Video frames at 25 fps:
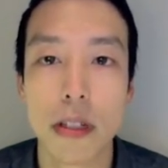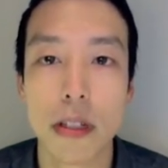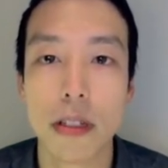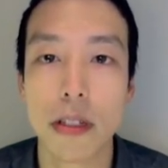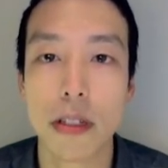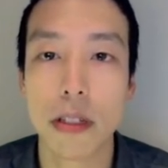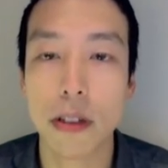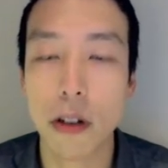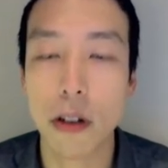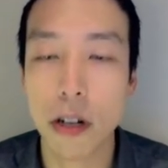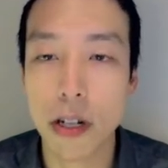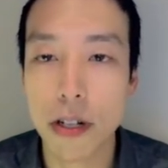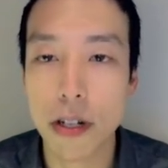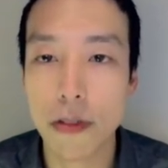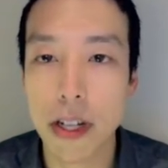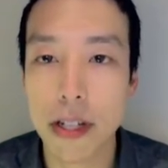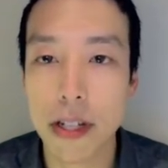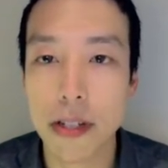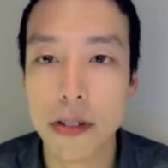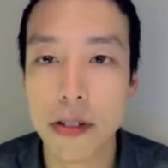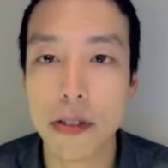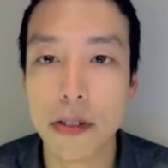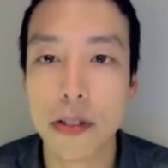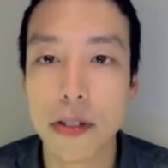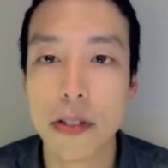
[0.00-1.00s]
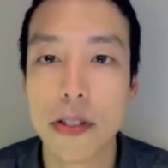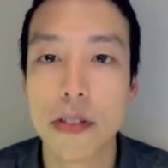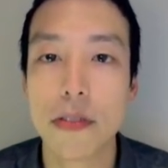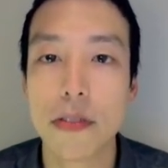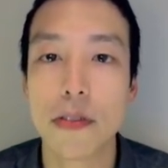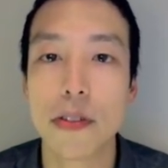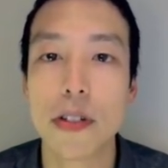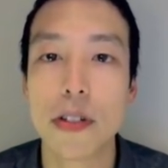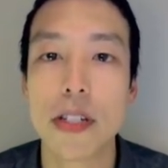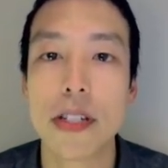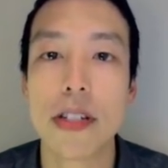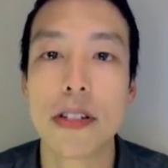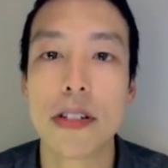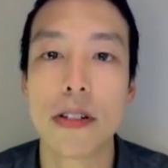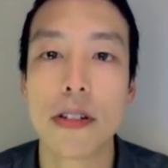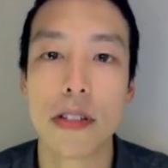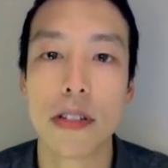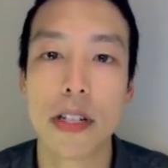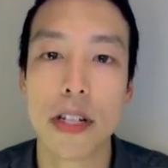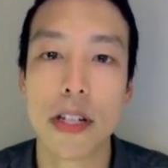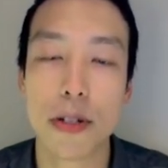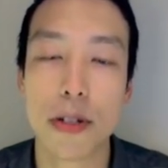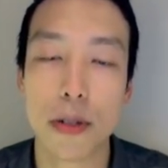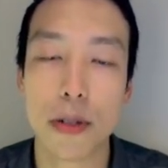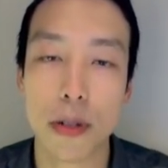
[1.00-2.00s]
Large vessels, for instance, are
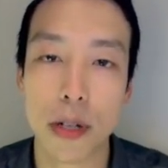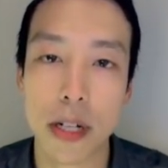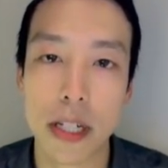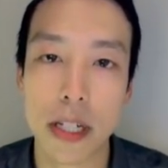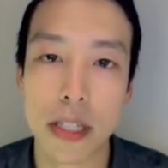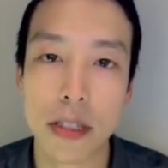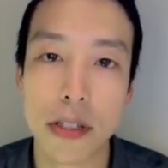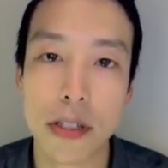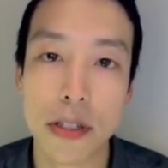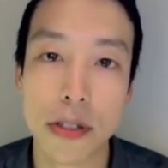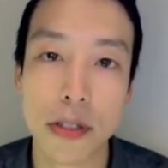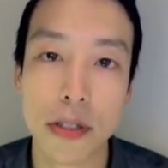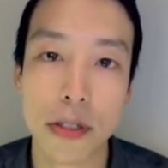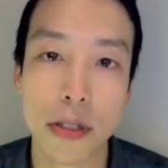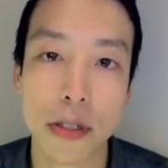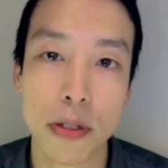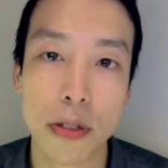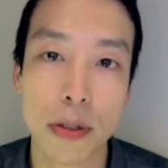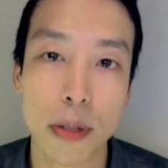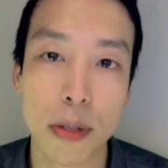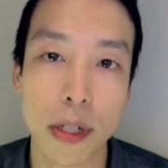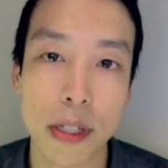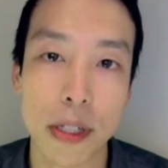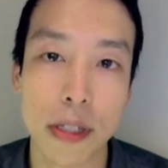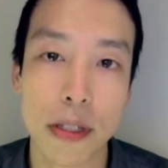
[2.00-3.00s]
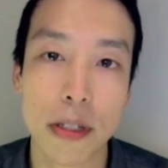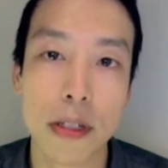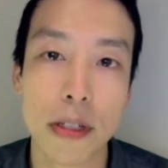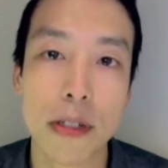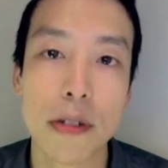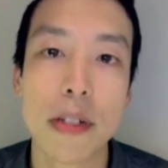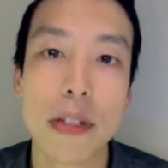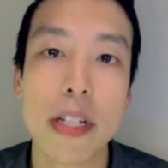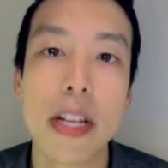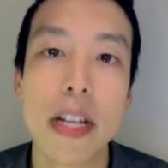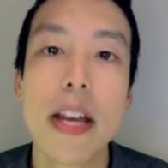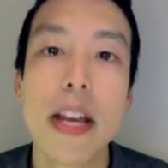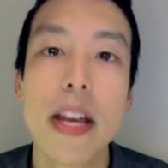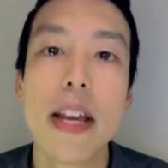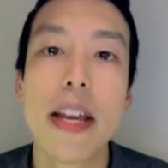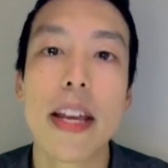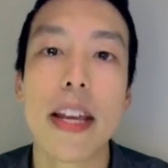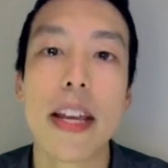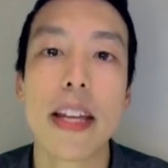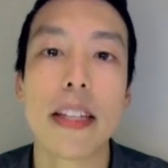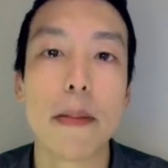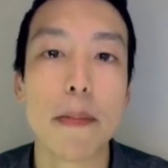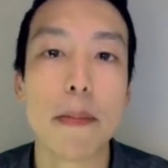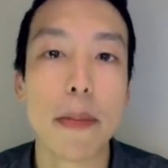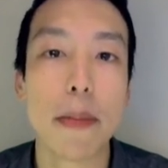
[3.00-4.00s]
the intracranial internal carotid artery
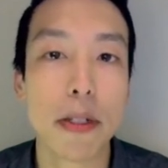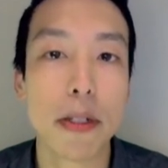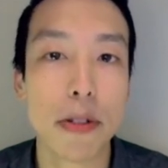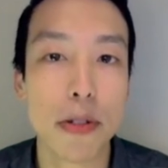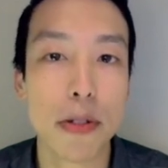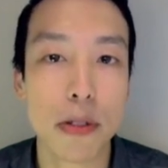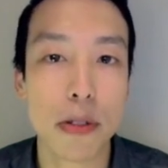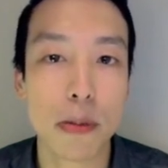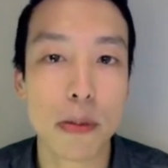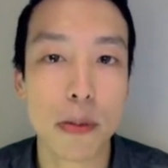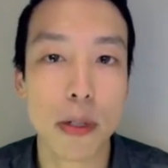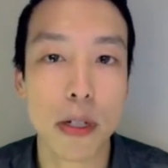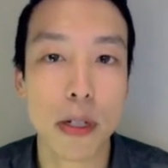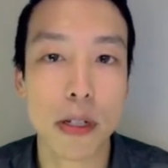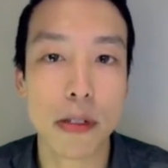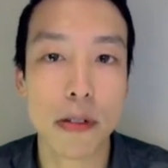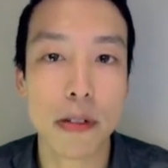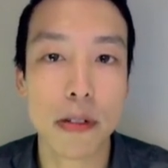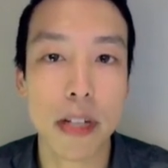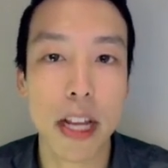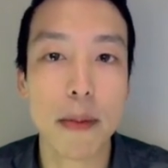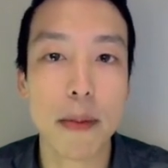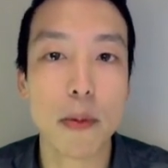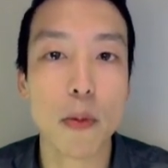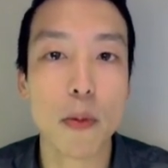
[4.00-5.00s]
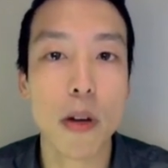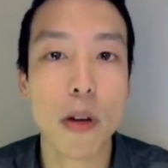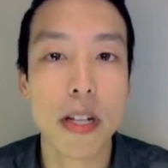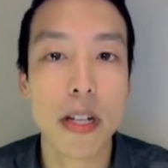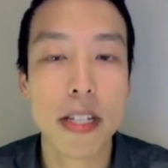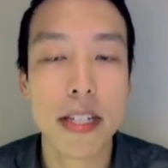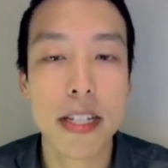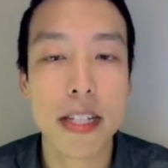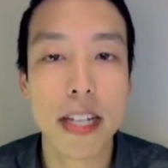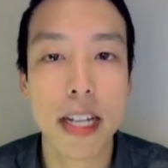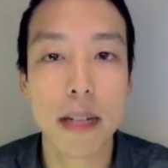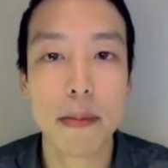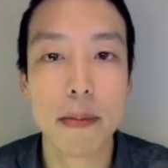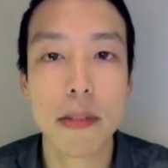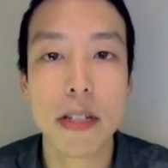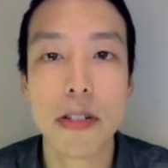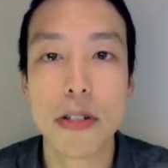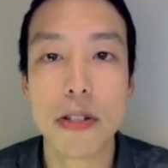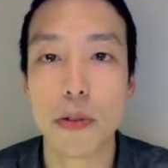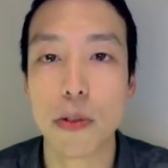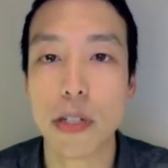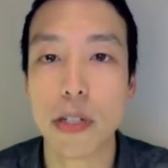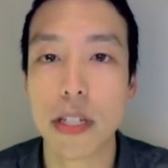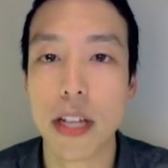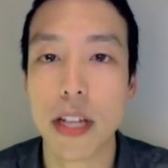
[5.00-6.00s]
and the middle cerebral artery M1 segment.
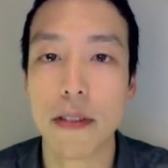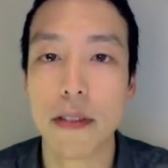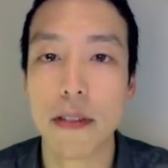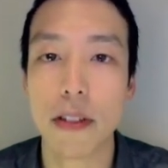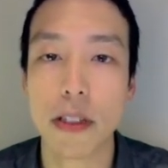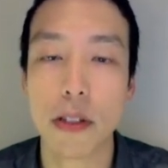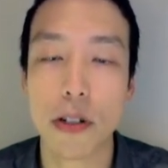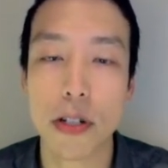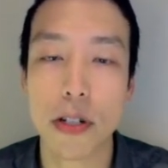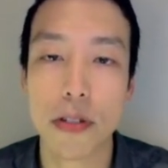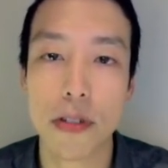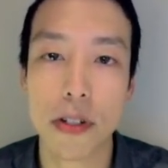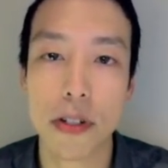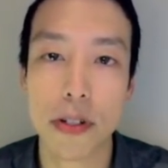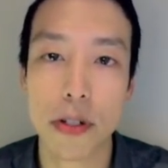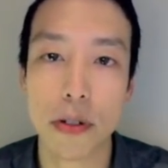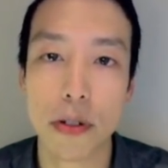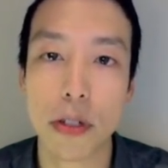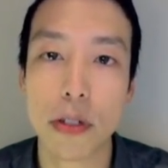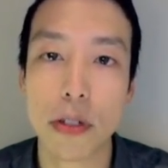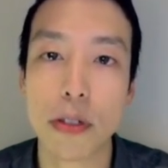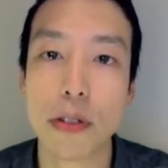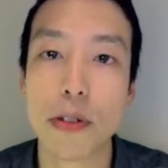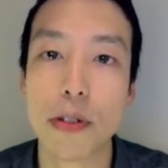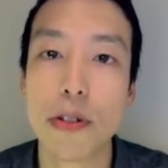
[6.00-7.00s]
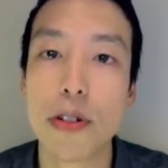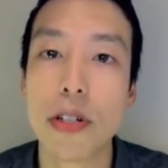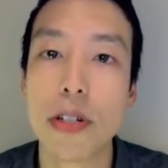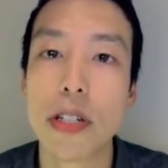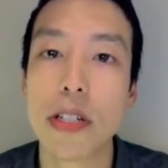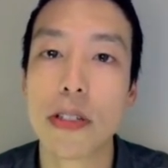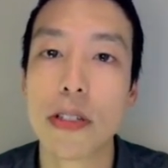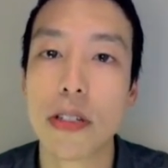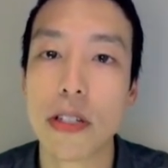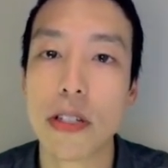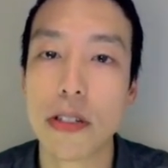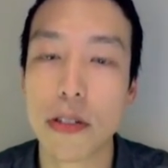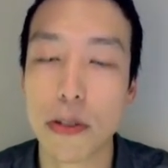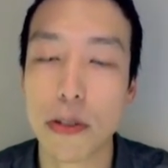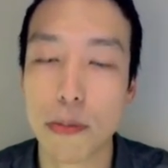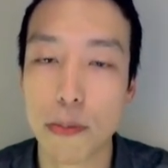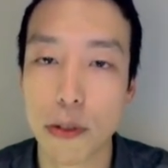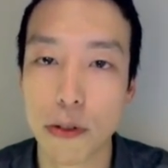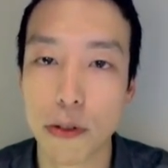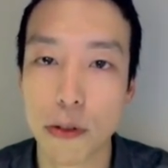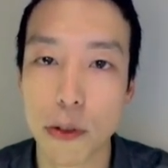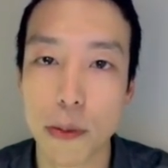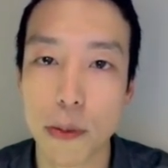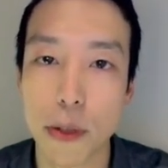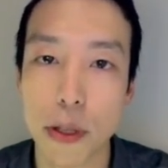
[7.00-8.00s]
So when you have a large vessel occlusion, you can
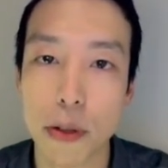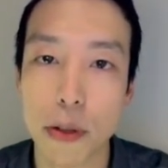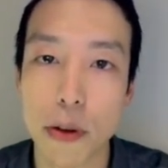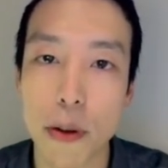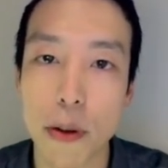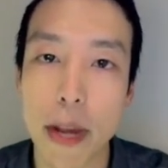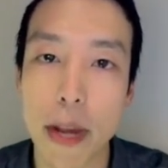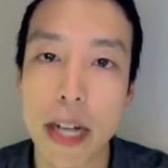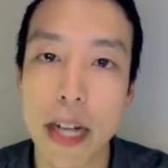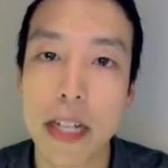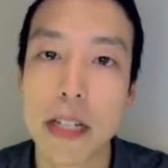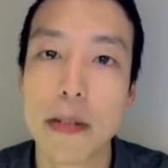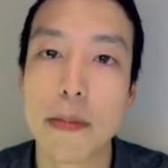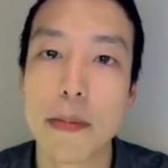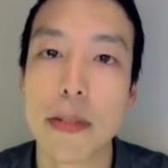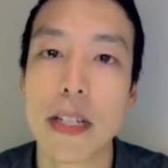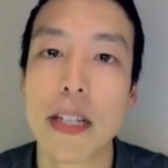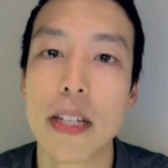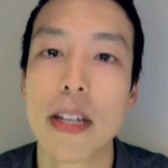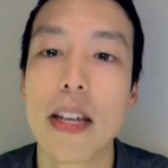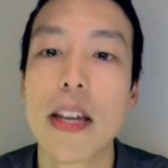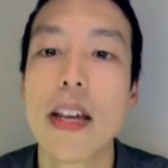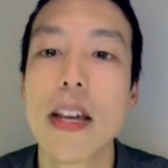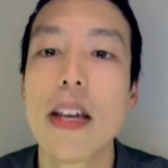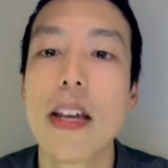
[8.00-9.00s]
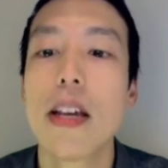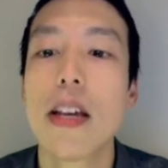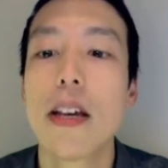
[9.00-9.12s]
perform a thrombectomy.